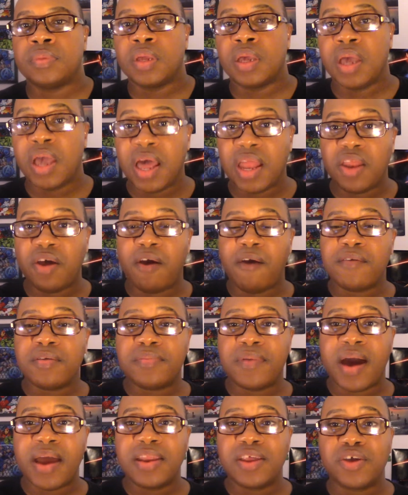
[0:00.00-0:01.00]
Hello,
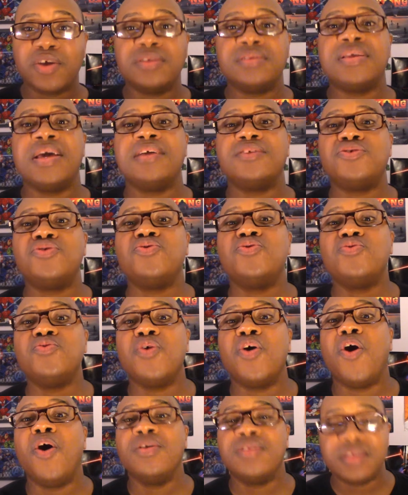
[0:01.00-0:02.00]
everybody, and a good day to you
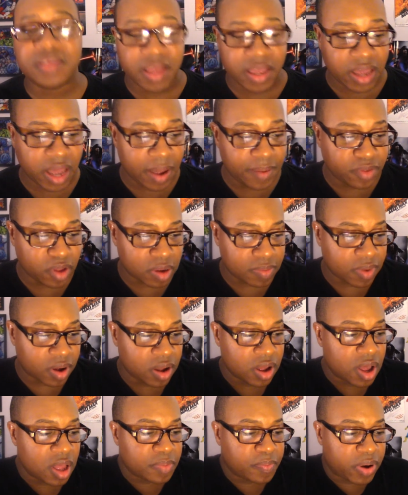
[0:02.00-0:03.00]
all today. I am talking
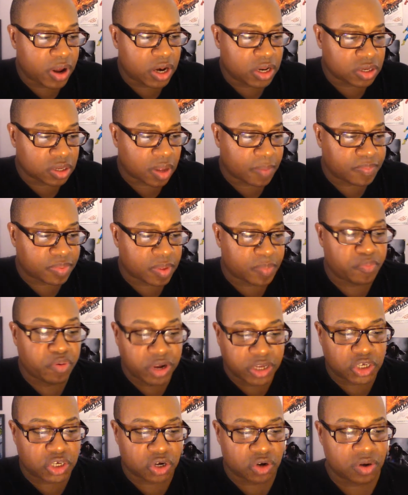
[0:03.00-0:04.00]
about the
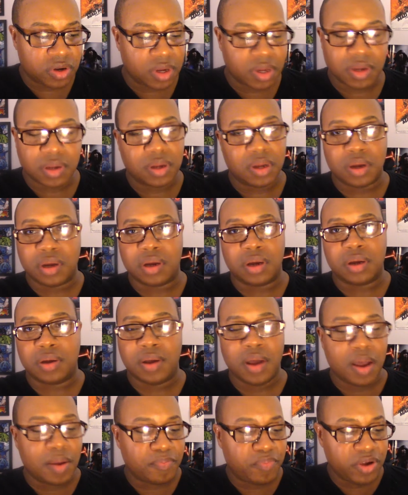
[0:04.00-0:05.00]
preacher.
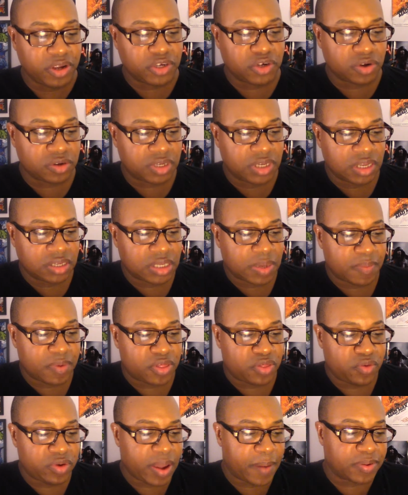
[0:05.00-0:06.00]
Preacher, season number
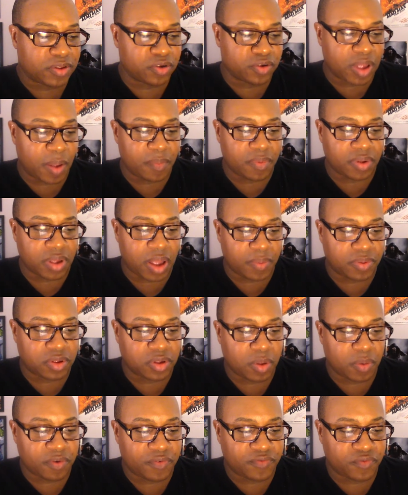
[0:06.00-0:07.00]
three, episode
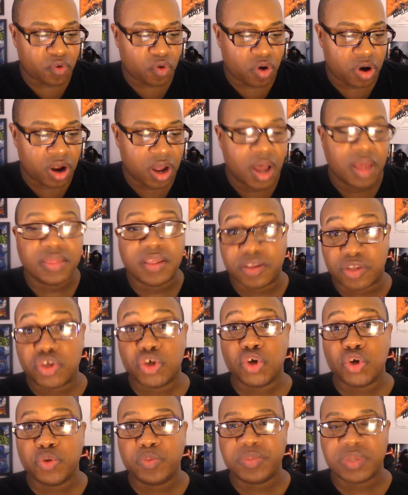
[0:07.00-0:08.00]
number four, The
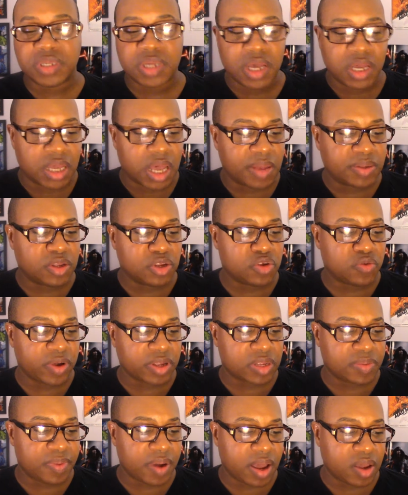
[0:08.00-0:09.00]
Tombs, as
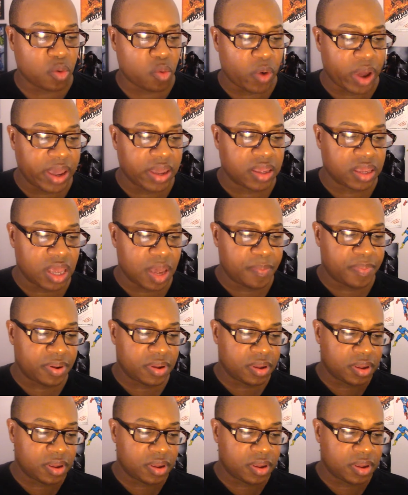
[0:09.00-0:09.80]
directed by Wayne Yip.